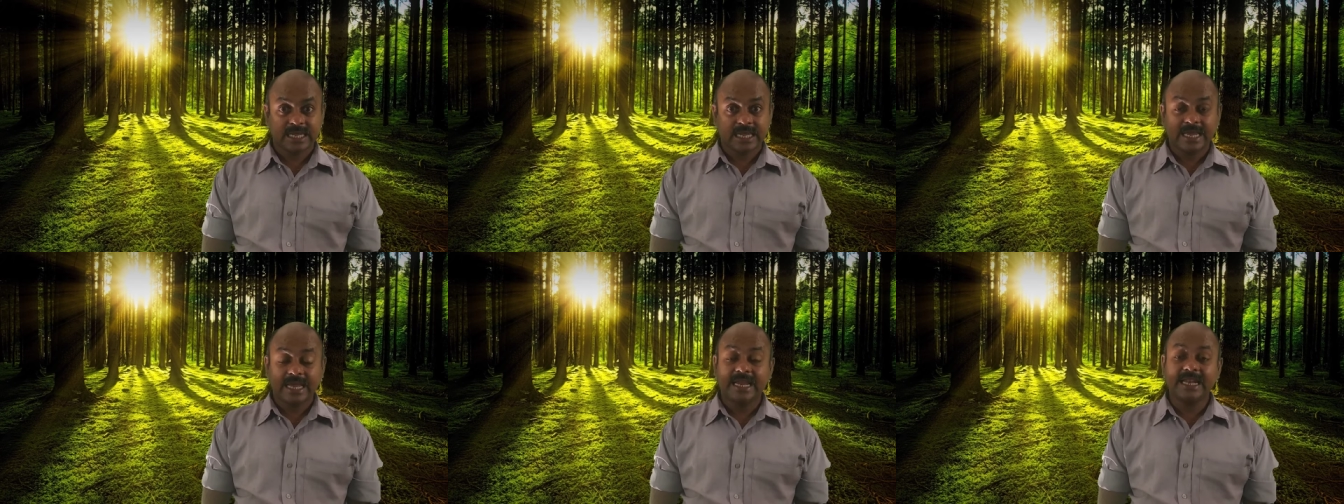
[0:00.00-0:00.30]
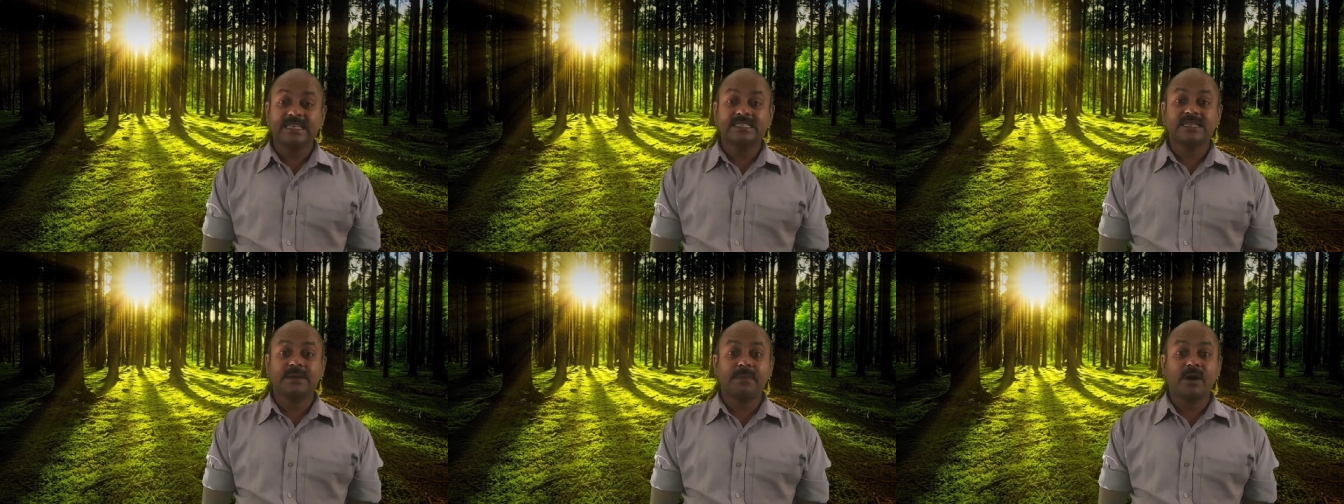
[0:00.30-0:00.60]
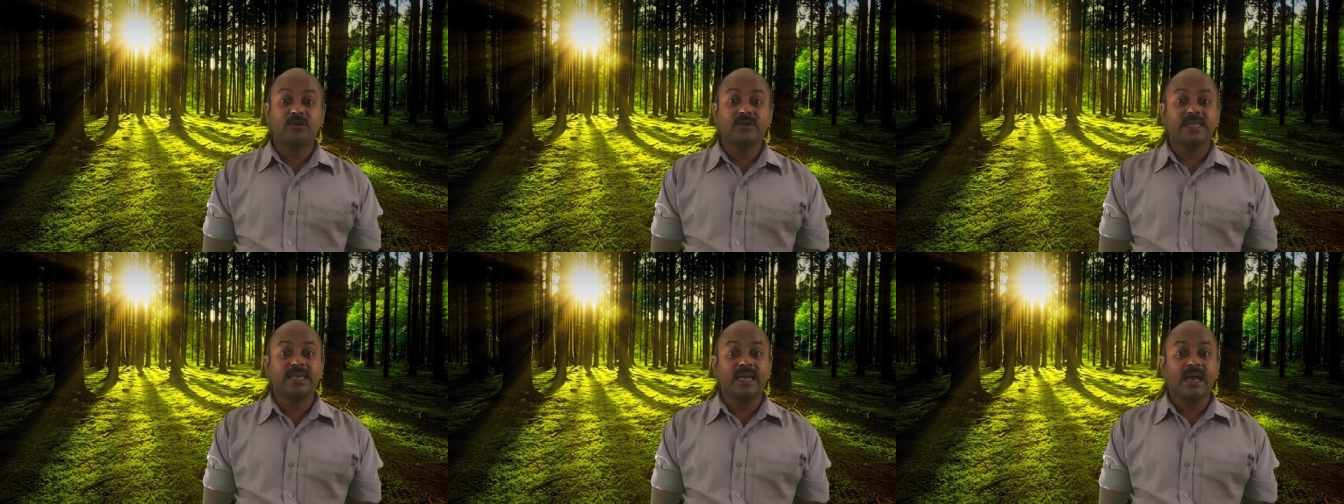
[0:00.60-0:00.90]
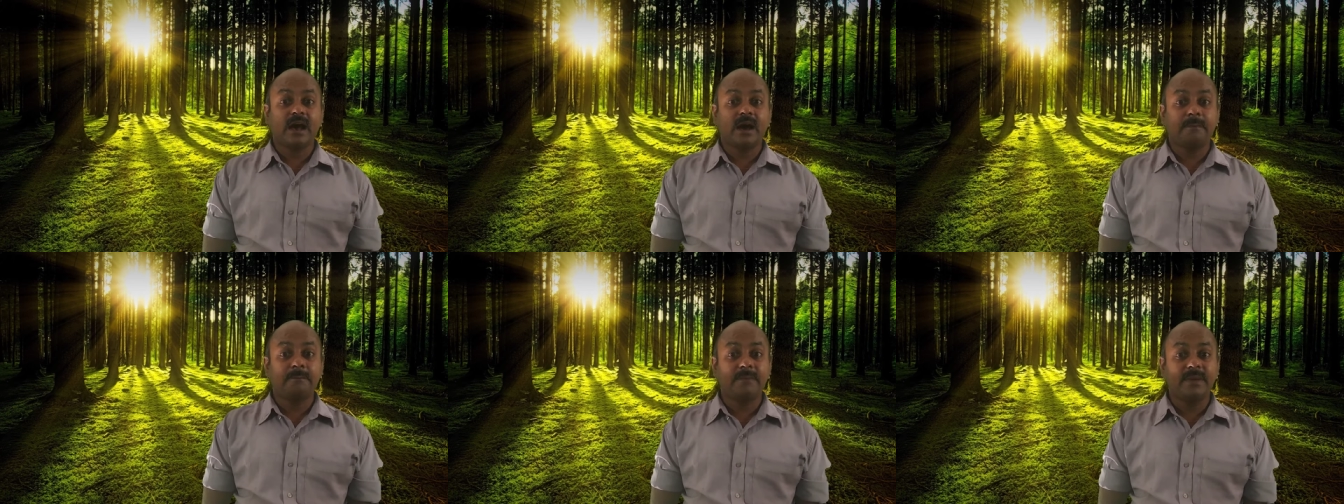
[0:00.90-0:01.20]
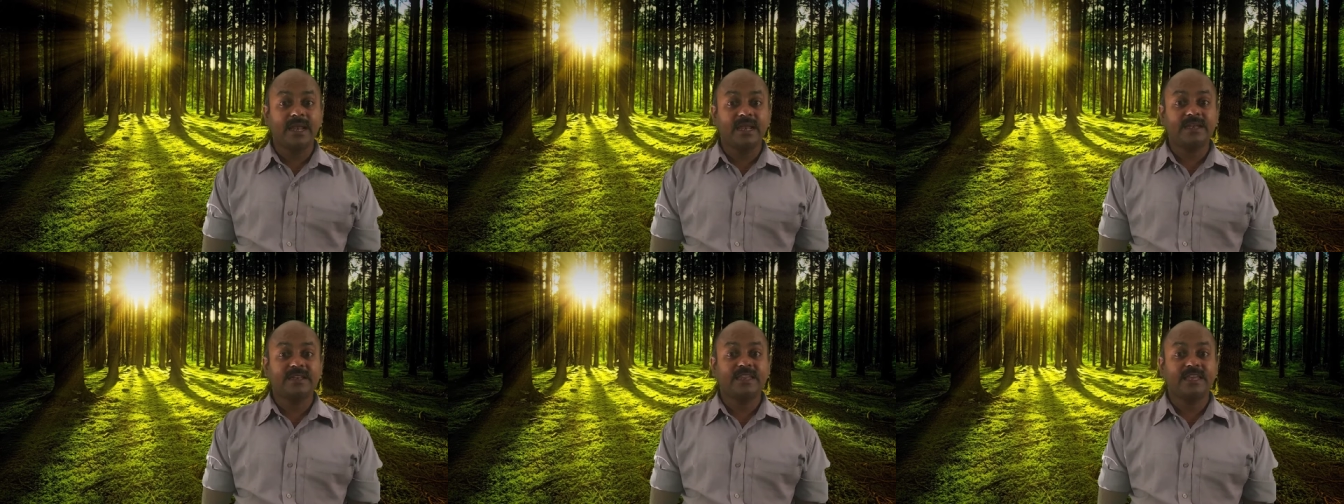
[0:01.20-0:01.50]
It is about the
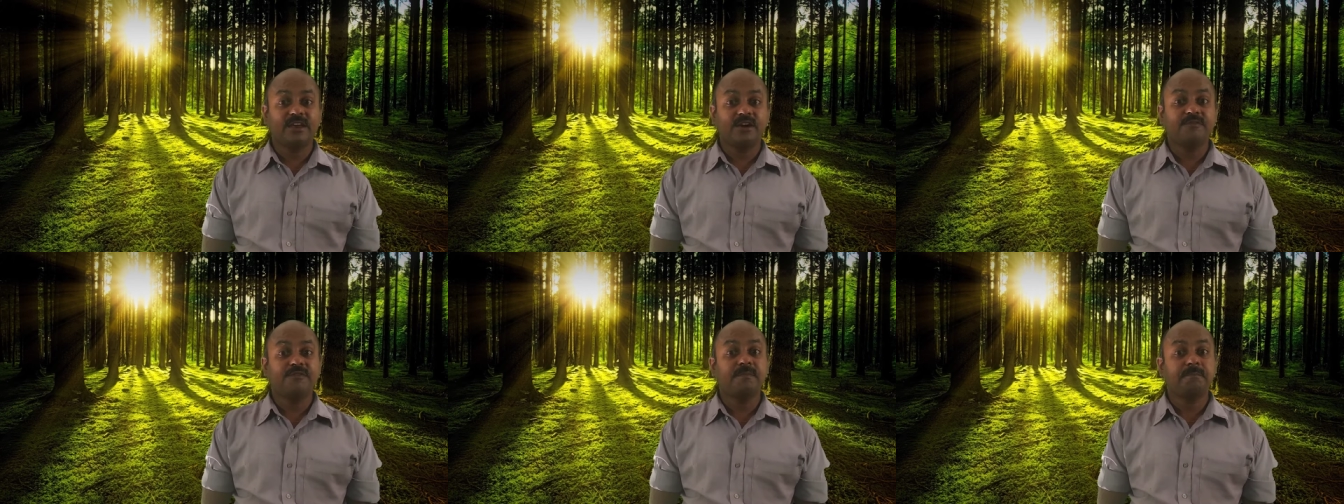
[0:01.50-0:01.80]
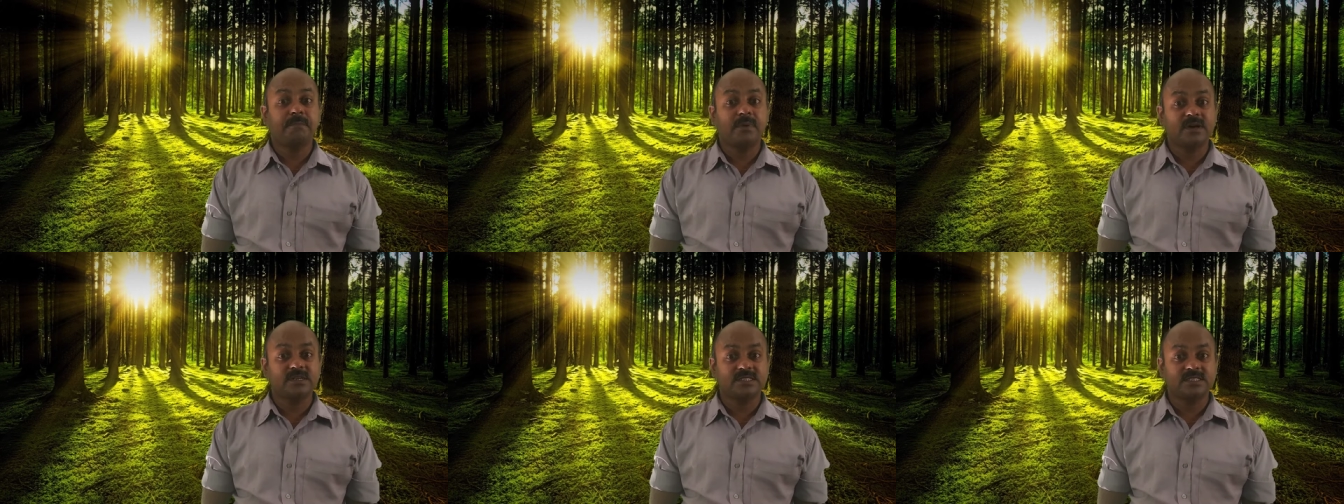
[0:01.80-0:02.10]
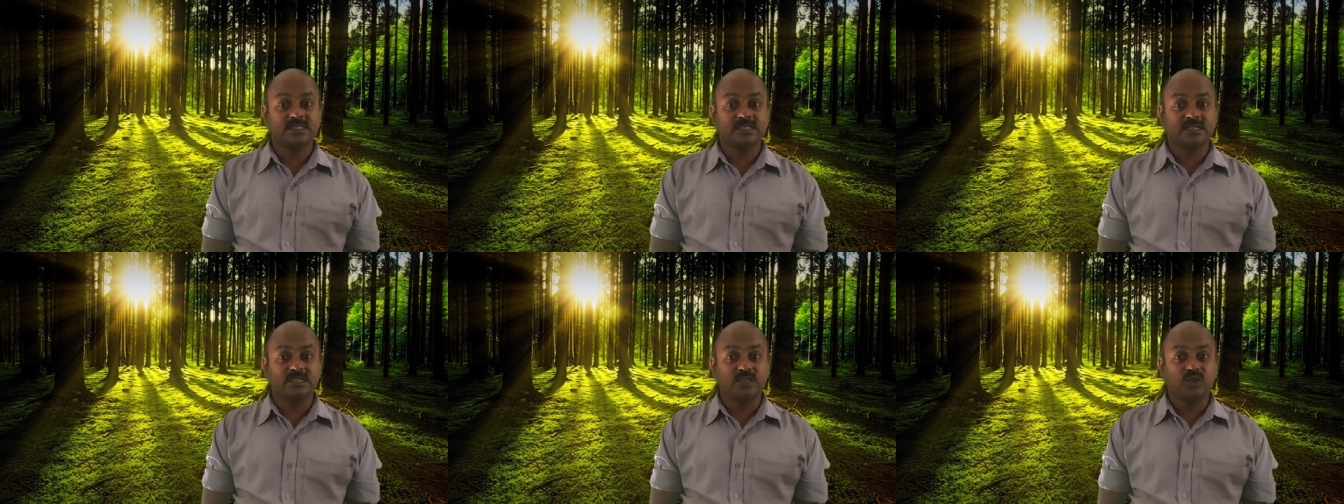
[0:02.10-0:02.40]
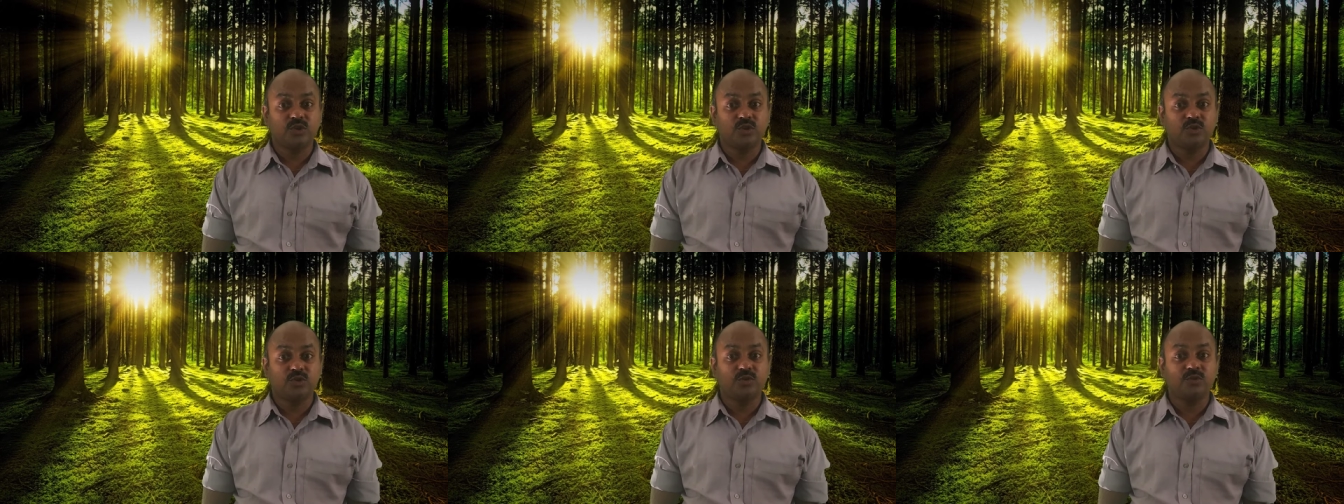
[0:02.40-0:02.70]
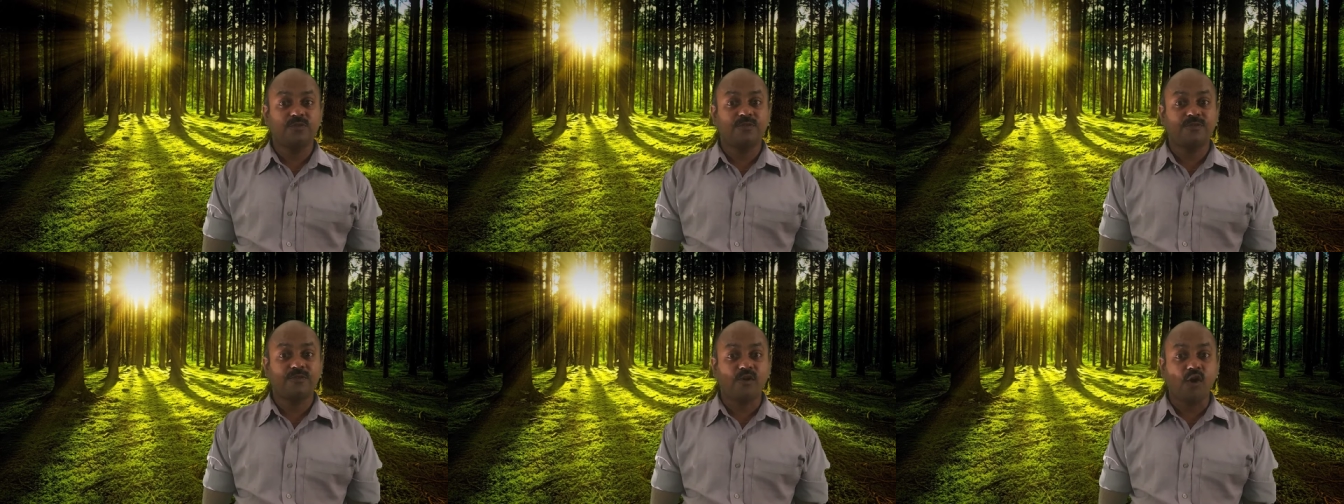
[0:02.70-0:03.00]
ability of a person
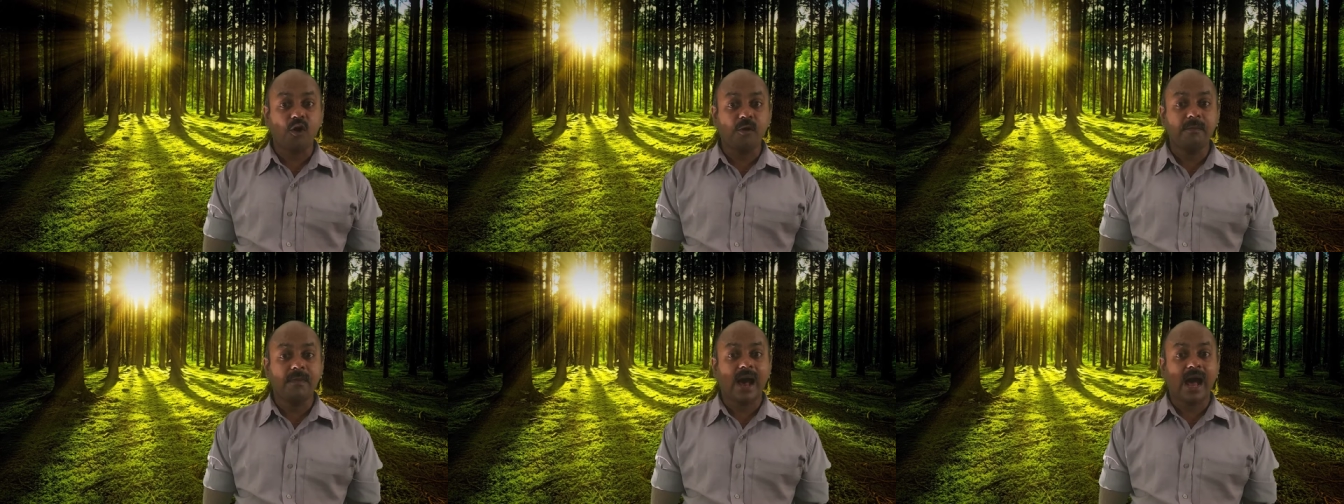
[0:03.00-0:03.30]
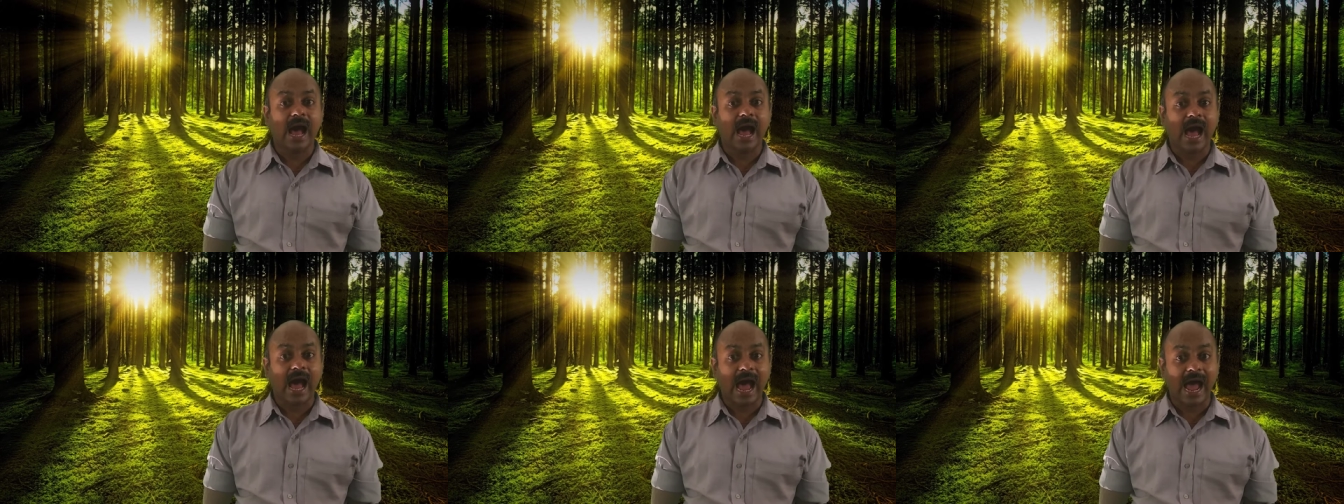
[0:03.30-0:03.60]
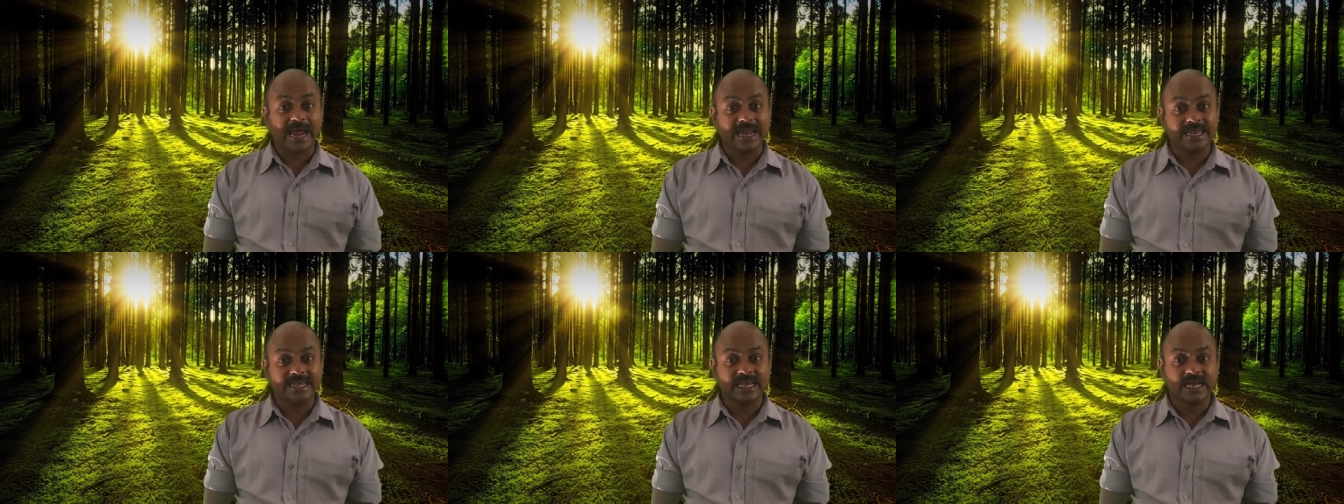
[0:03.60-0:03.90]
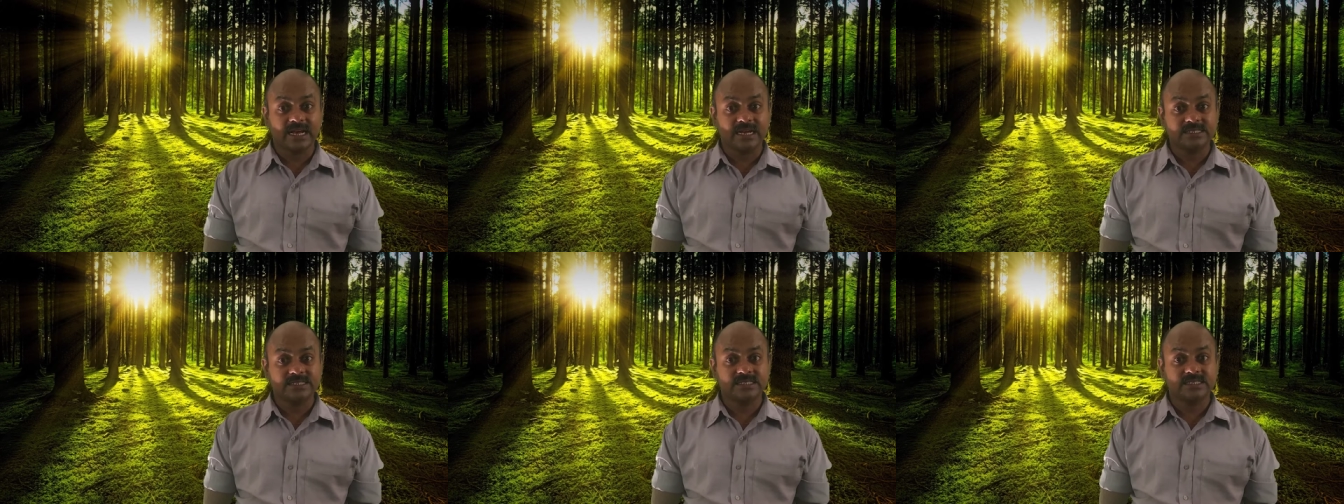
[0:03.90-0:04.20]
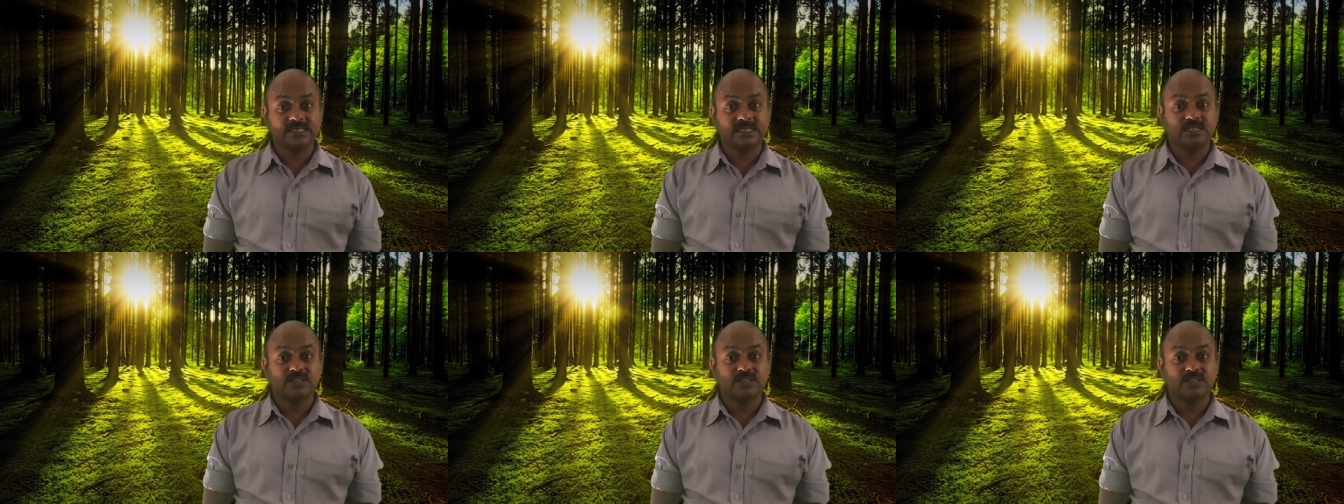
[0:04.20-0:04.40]
to form ideas,